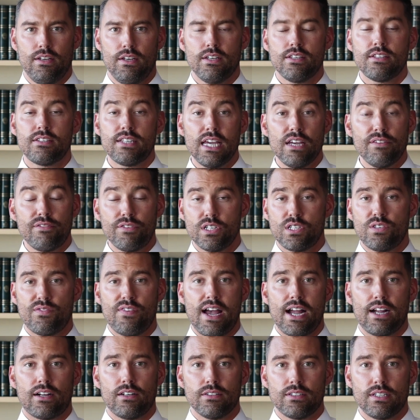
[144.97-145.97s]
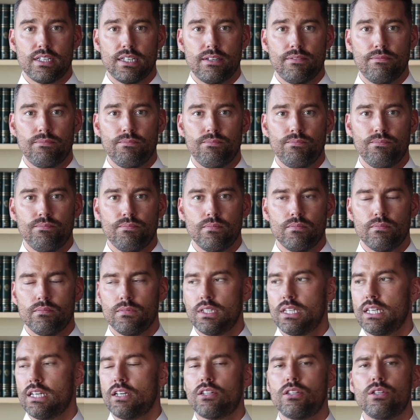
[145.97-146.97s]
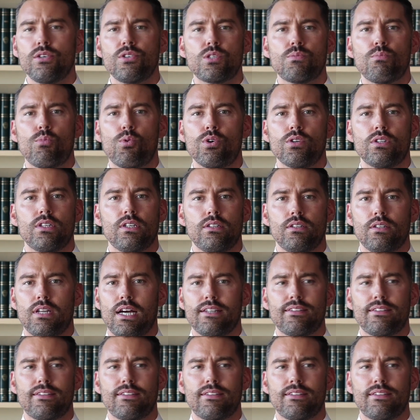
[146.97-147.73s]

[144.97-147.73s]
Stanford's faculty includes more than,